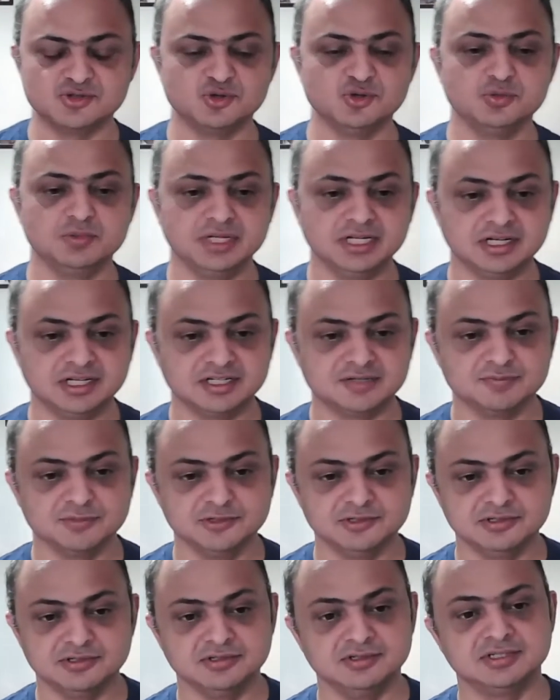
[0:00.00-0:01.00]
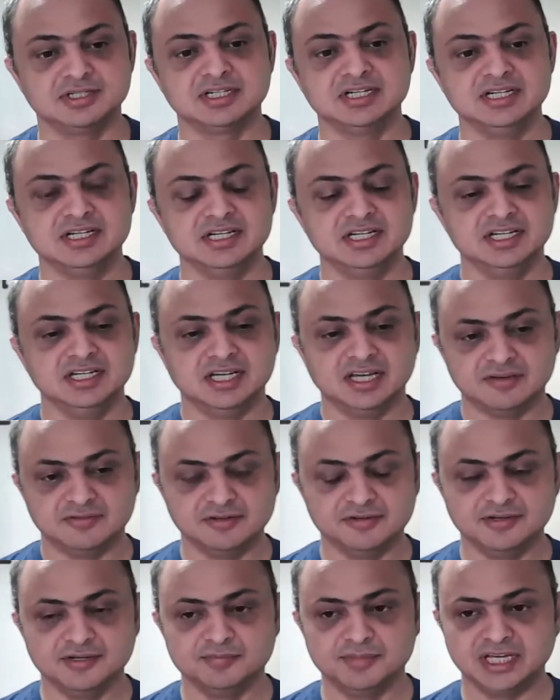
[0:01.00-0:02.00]
Zoom a lot more.
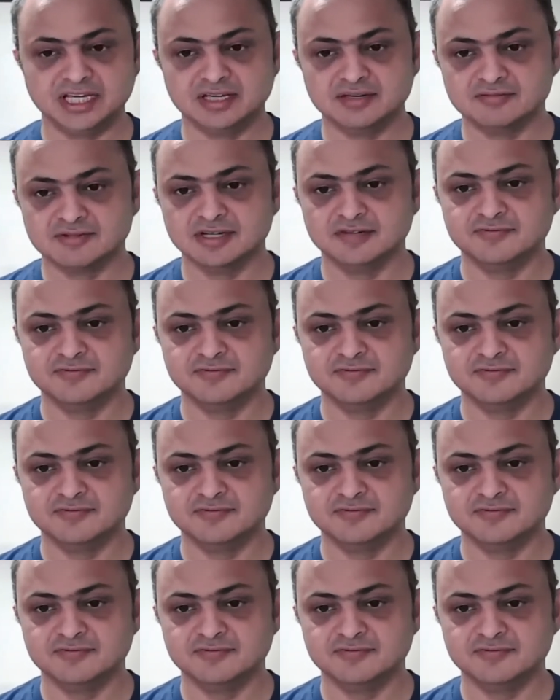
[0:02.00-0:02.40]
Everyone became